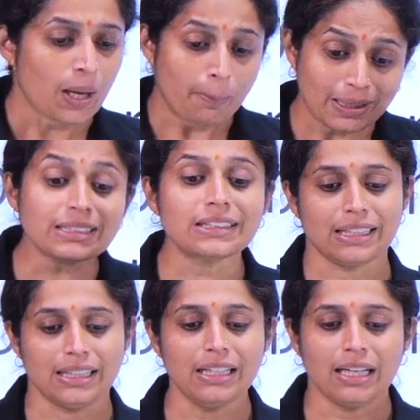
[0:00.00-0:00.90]
but
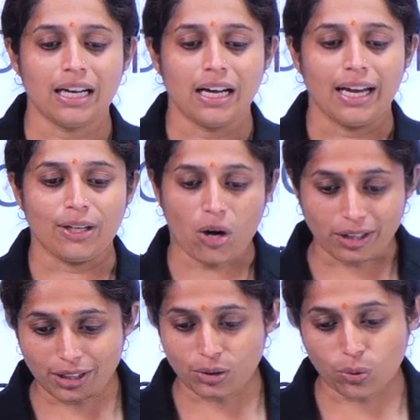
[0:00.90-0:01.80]
still in
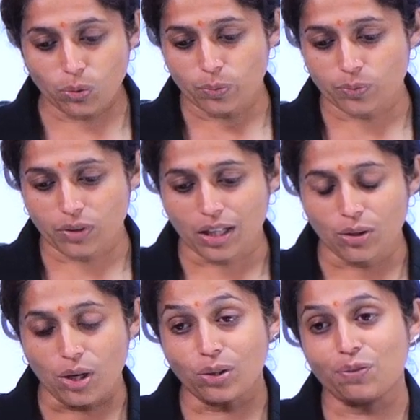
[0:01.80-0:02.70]
order
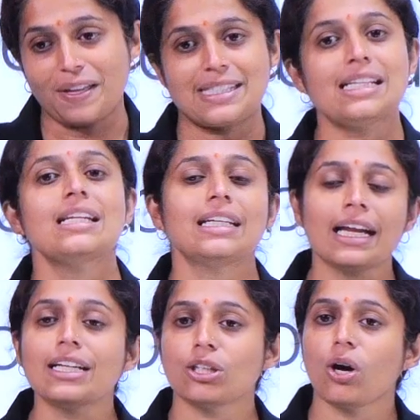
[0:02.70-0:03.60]
to
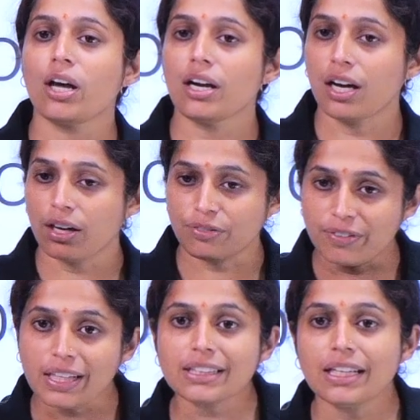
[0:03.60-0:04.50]
facilitate your
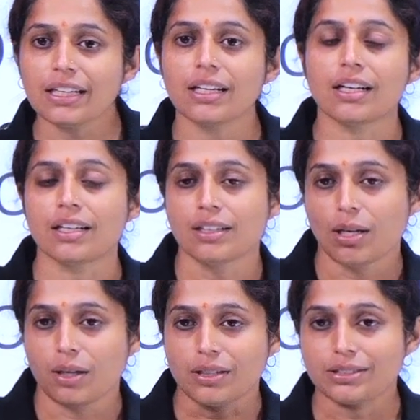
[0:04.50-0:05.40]
further
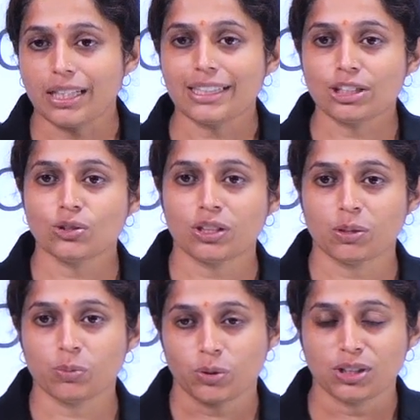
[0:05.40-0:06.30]
studies in your
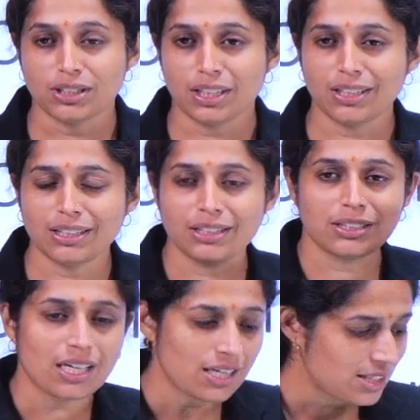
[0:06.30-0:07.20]
criminal procedure, this is
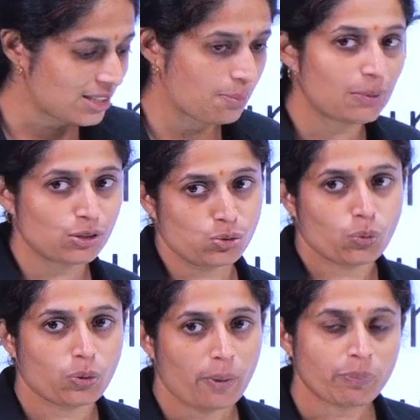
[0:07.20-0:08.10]
the stepping stone.